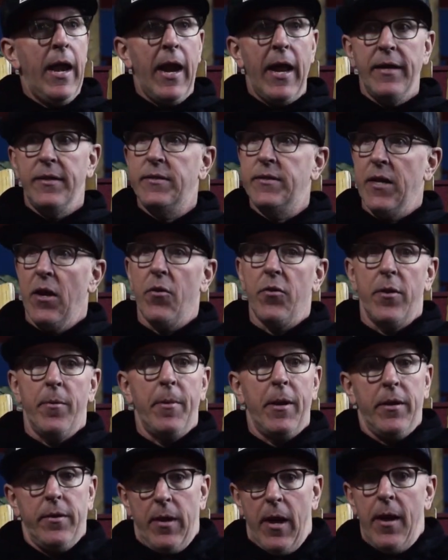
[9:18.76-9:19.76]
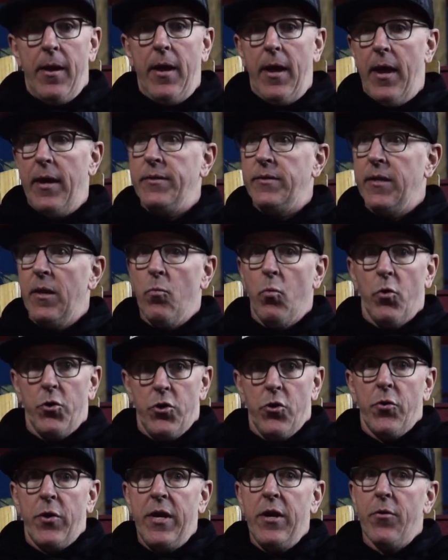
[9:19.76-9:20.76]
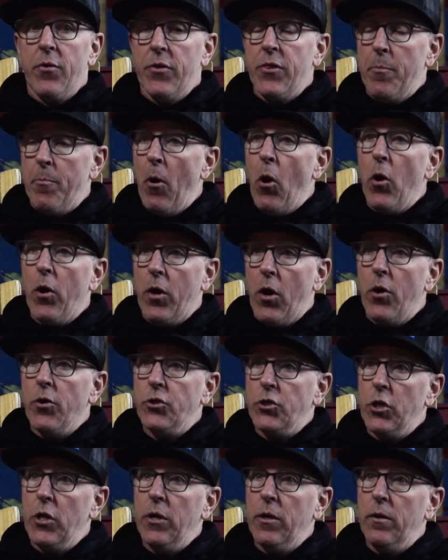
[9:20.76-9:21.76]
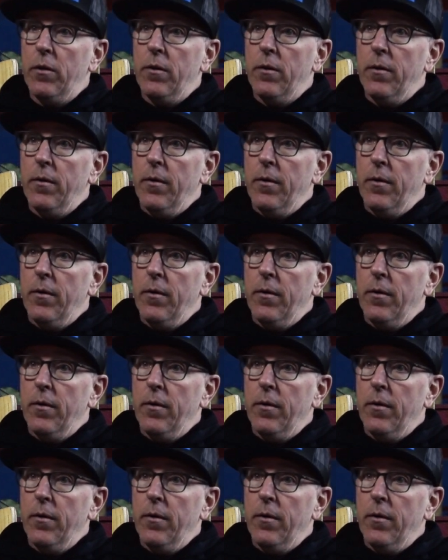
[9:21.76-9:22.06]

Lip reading: And I tell them, I say, well, you're here at the park, aren't you?